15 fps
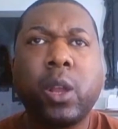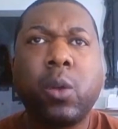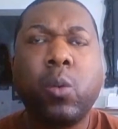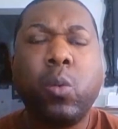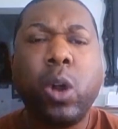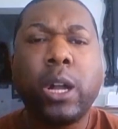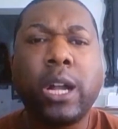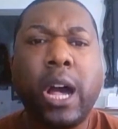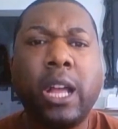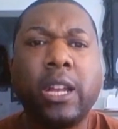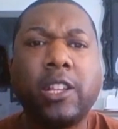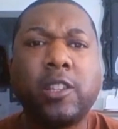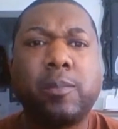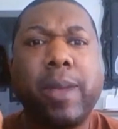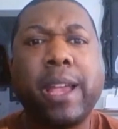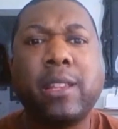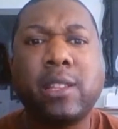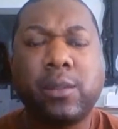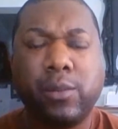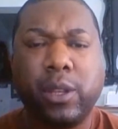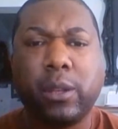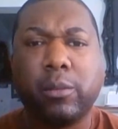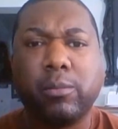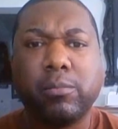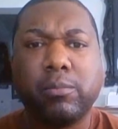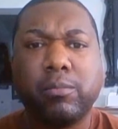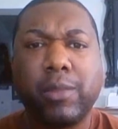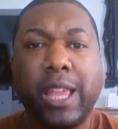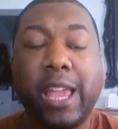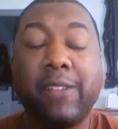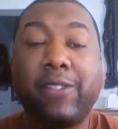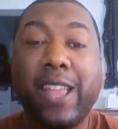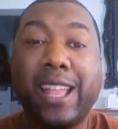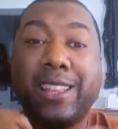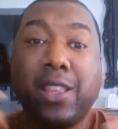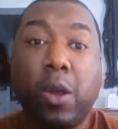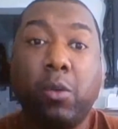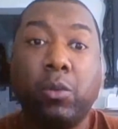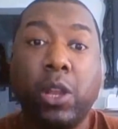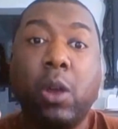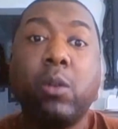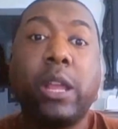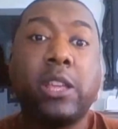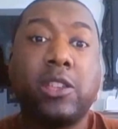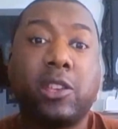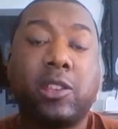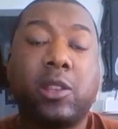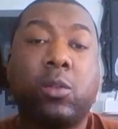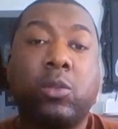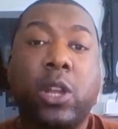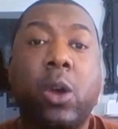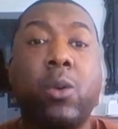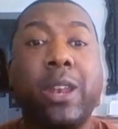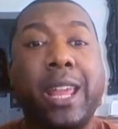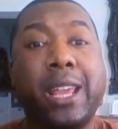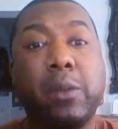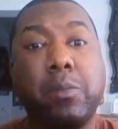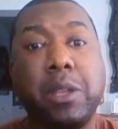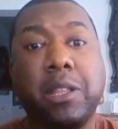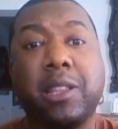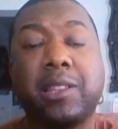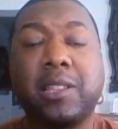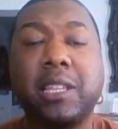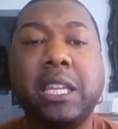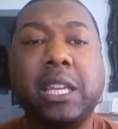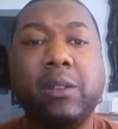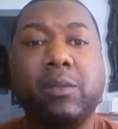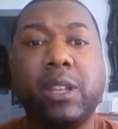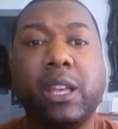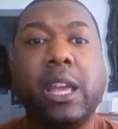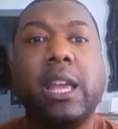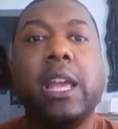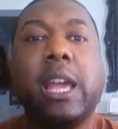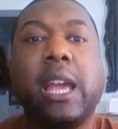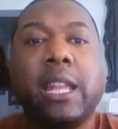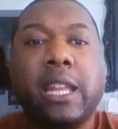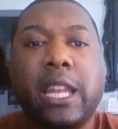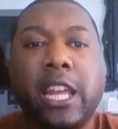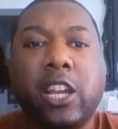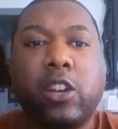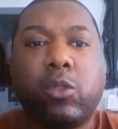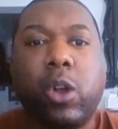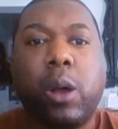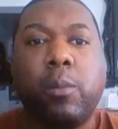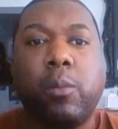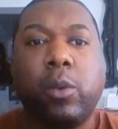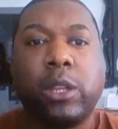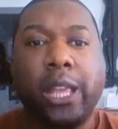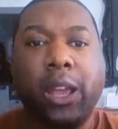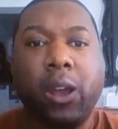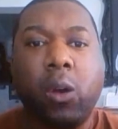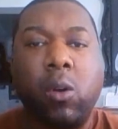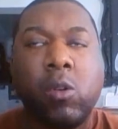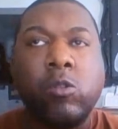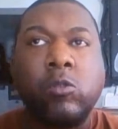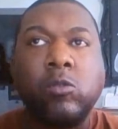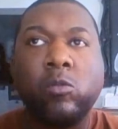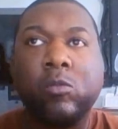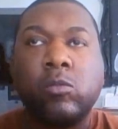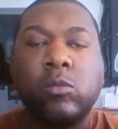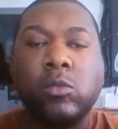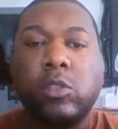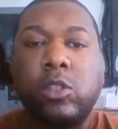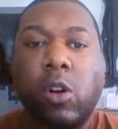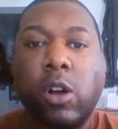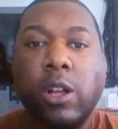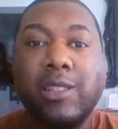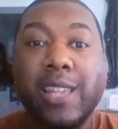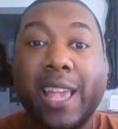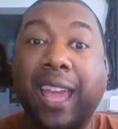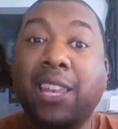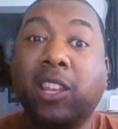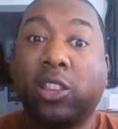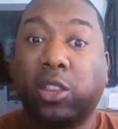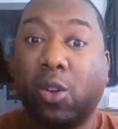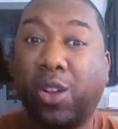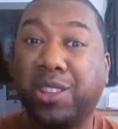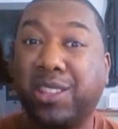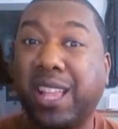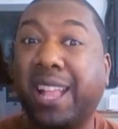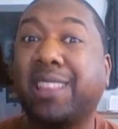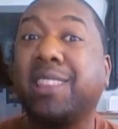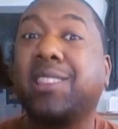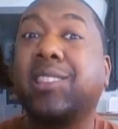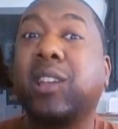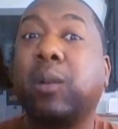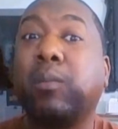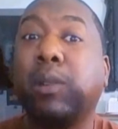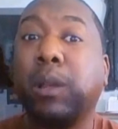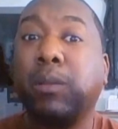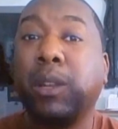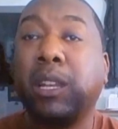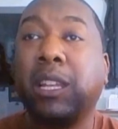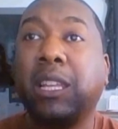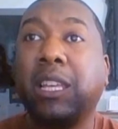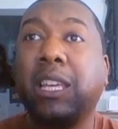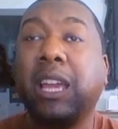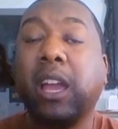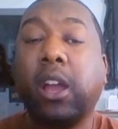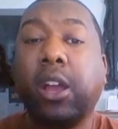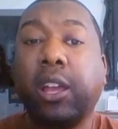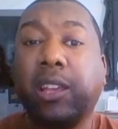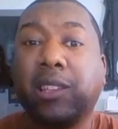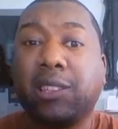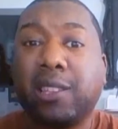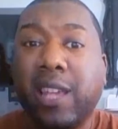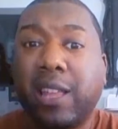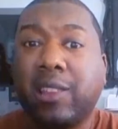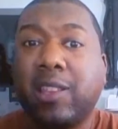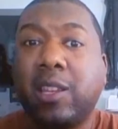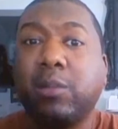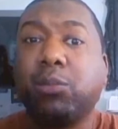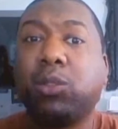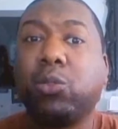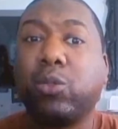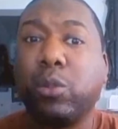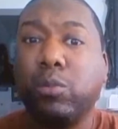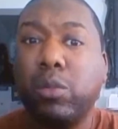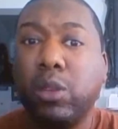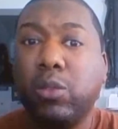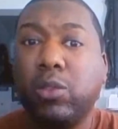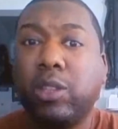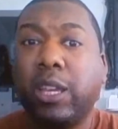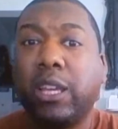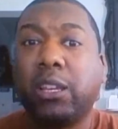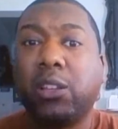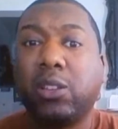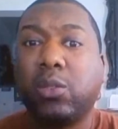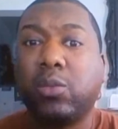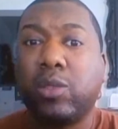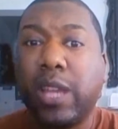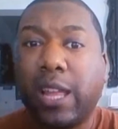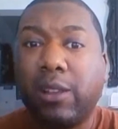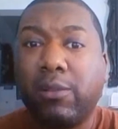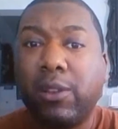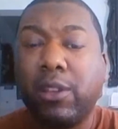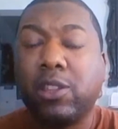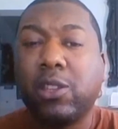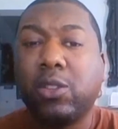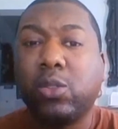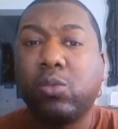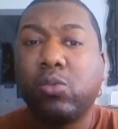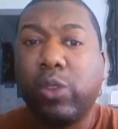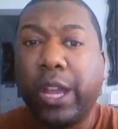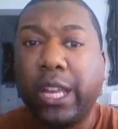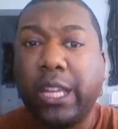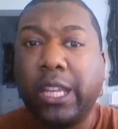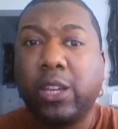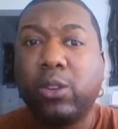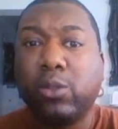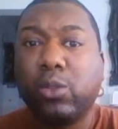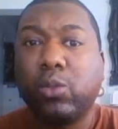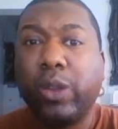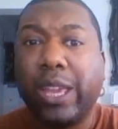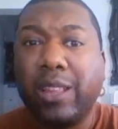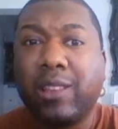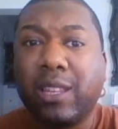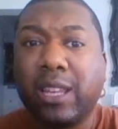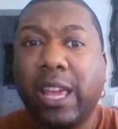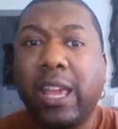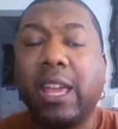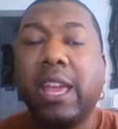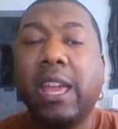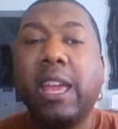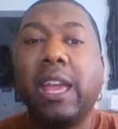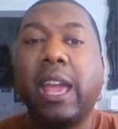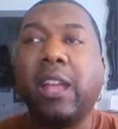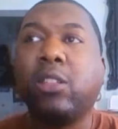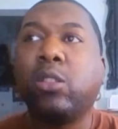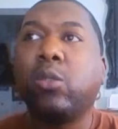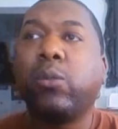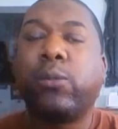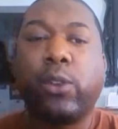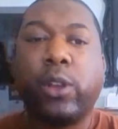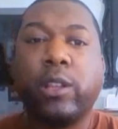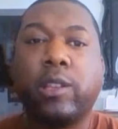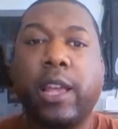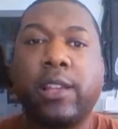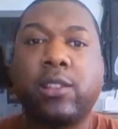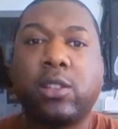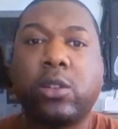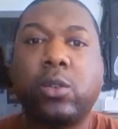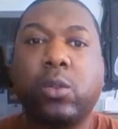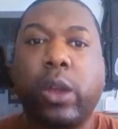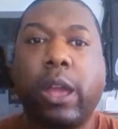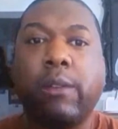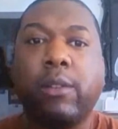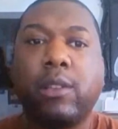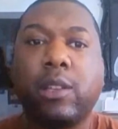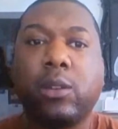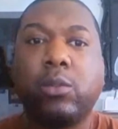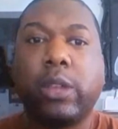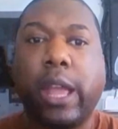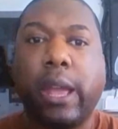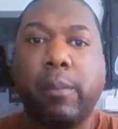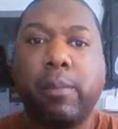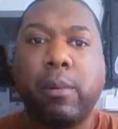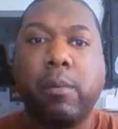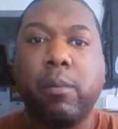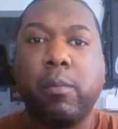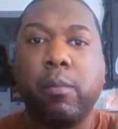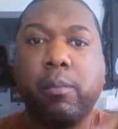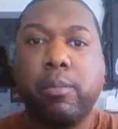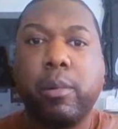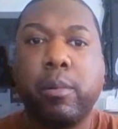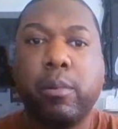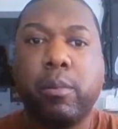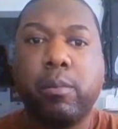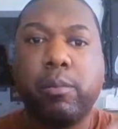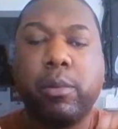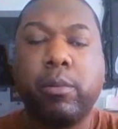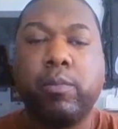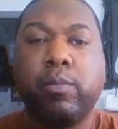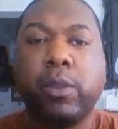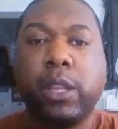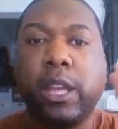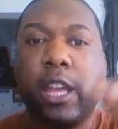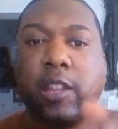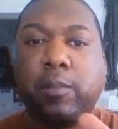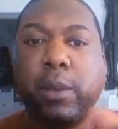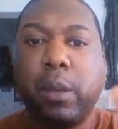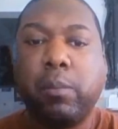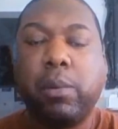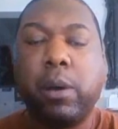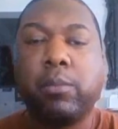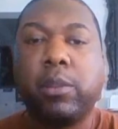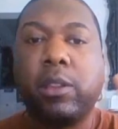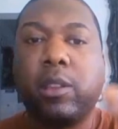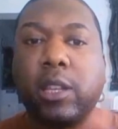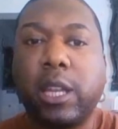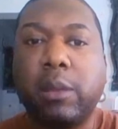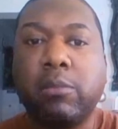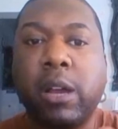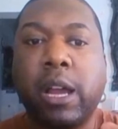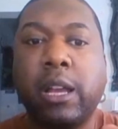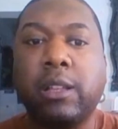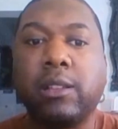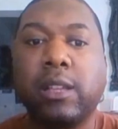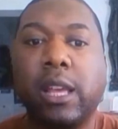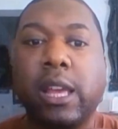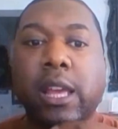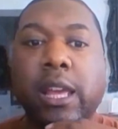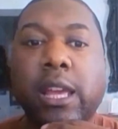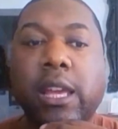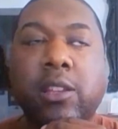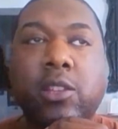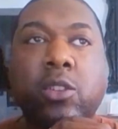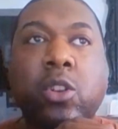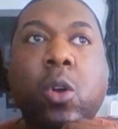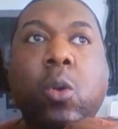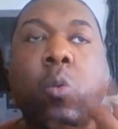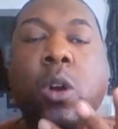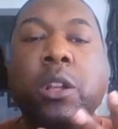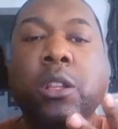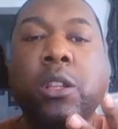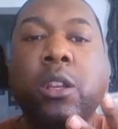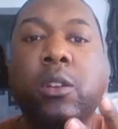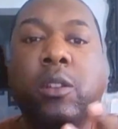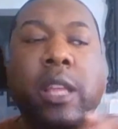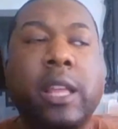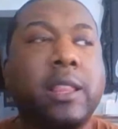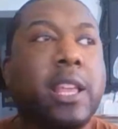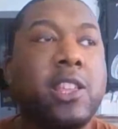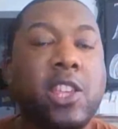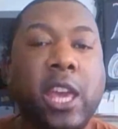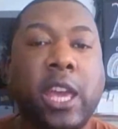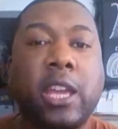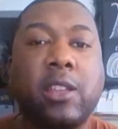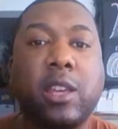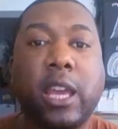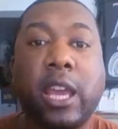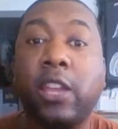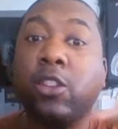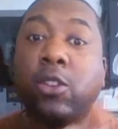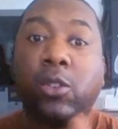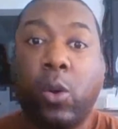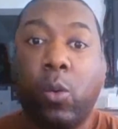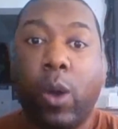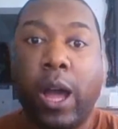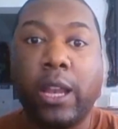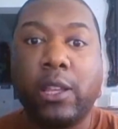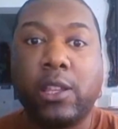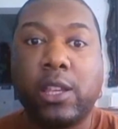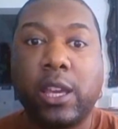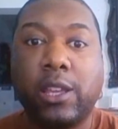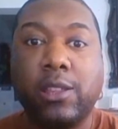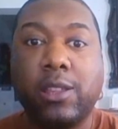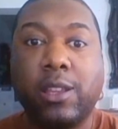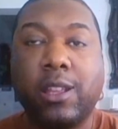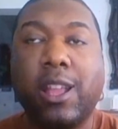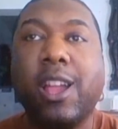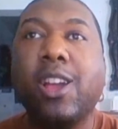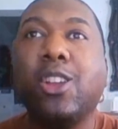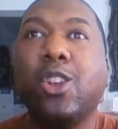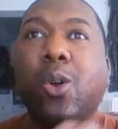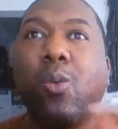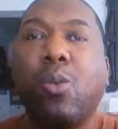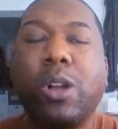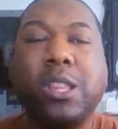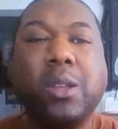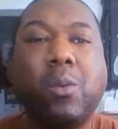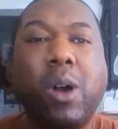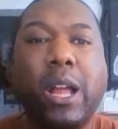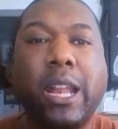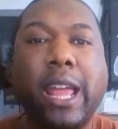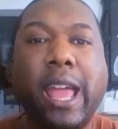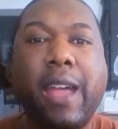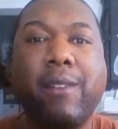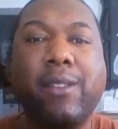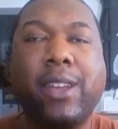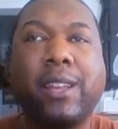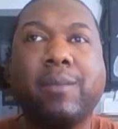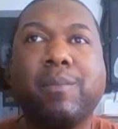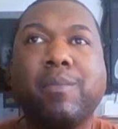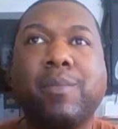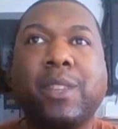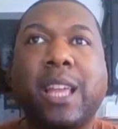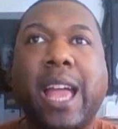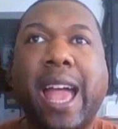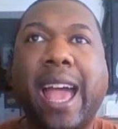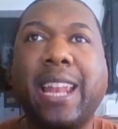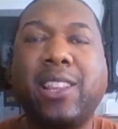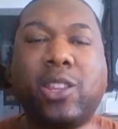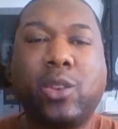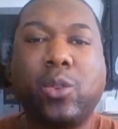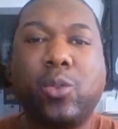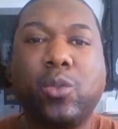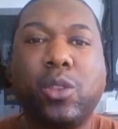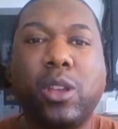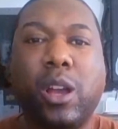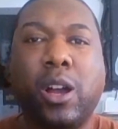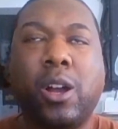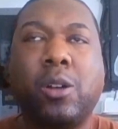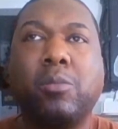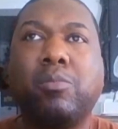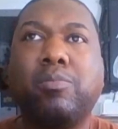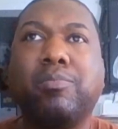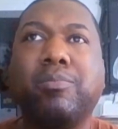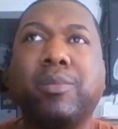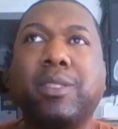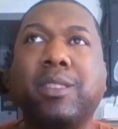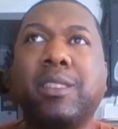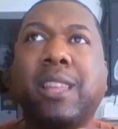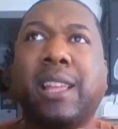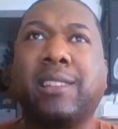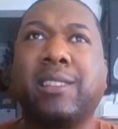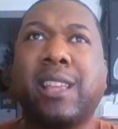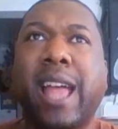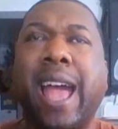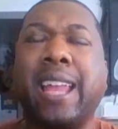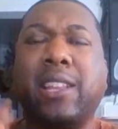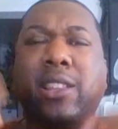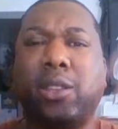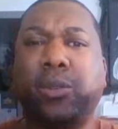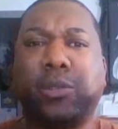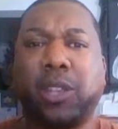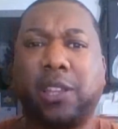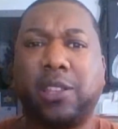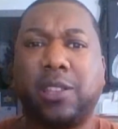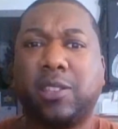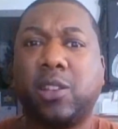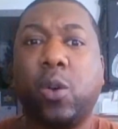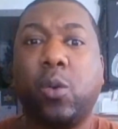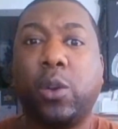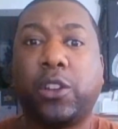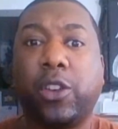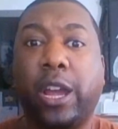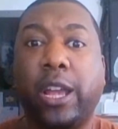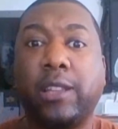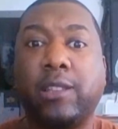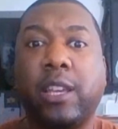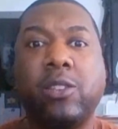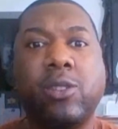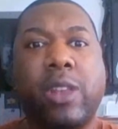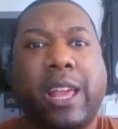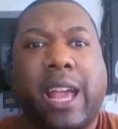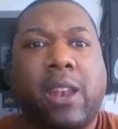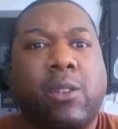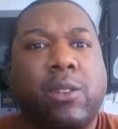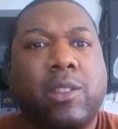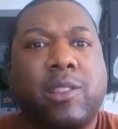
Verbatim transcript: what God expects of them. If they don't know, they just don't know, and they could be deceived. And then they grow up with their own thoughts and the thoughts that subliminally is sent to them through the music, through television, through radio, through internet, and through friends at school every single day. Boom, boom, boom. It's being pumped into their minds. And so no wonder that they're changing and you don't know why they're changing. No wonder why they're having attitudes that's just going crazy, and you're like, I don't